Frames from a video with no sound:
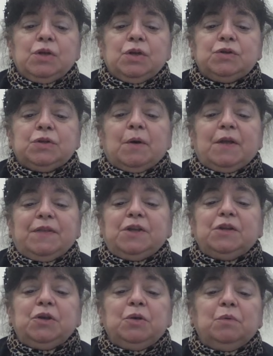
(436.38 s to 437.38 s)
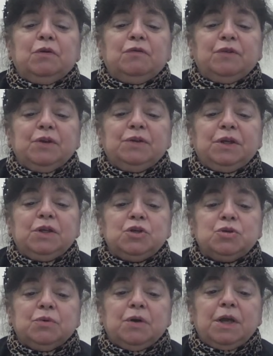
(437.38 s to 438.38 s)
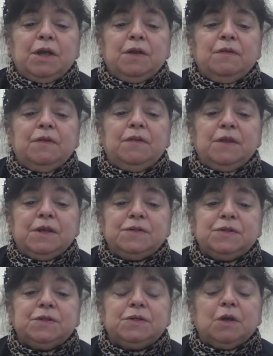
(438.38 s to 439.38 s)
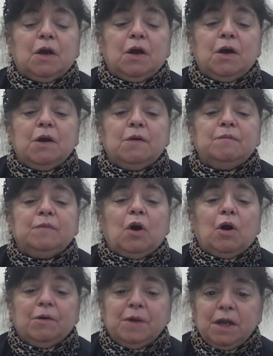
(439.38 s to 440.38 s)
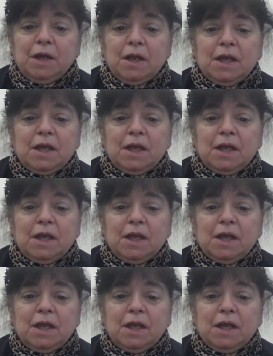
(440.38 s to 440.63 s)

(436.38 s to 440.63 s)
So I think that you will really enjoy this aria.